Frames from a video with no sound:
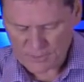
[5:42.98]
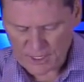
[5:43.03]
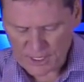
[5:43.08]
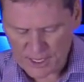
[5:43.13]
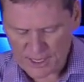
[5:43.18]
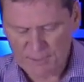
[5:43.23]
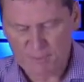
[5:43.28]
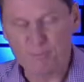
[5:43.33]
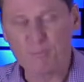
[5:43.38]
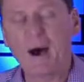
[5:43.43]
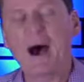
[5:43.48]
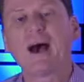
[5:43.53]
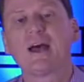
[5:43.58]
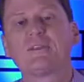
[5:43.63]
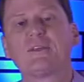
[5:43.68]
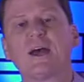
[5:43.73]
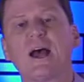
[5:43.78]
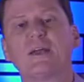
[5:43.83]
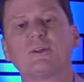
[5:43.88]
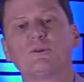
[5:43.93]
And by
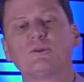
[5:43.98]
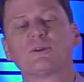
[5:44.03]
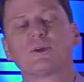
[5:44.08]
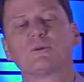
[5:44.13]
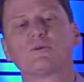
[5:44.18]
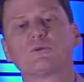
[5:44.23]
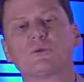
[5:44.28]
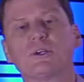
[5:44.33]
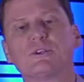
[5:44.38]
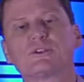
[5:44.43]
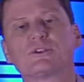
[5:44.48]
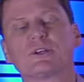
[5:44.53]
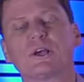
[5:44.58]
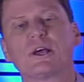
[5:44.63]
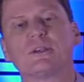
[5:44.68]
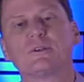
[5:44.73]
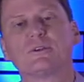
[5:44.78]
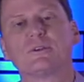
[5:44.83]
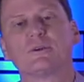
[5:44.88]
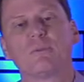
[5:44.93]
that, you can
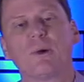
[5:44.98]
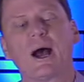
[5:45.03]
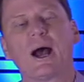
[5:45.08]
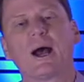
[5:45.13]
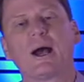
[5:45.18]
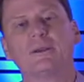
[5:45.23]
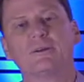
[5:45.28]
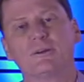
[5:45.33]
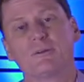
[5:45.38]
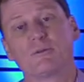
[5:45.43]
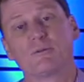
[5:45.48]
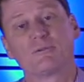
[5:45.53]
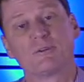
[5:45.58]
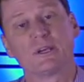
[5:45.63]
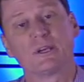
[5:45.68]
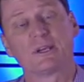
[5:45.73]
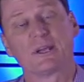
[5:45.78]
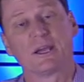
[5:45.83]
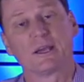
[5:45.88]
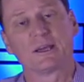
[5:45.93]
reset your mind and your
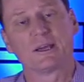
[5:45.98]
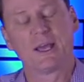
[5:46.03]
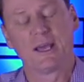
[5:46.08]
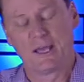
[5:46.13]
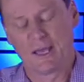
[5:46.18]
thinking.